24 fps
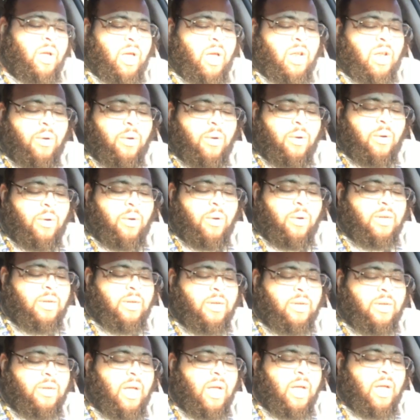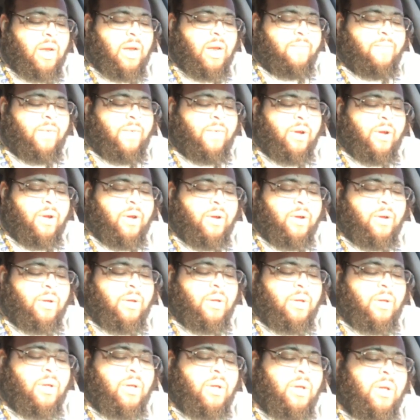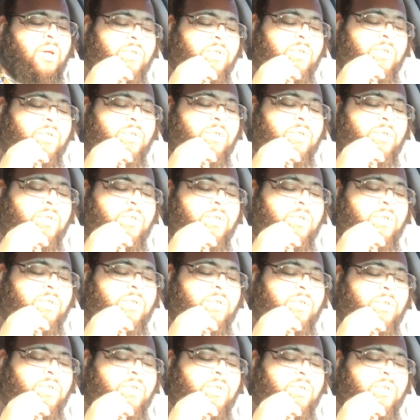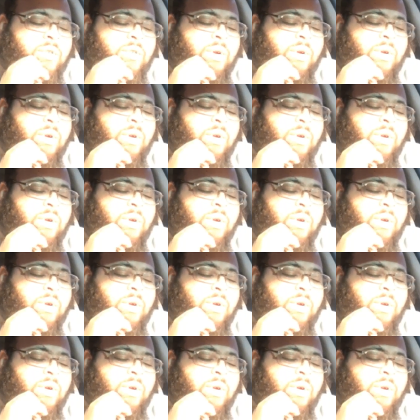and the power shall stand in fear, the beginning of evils.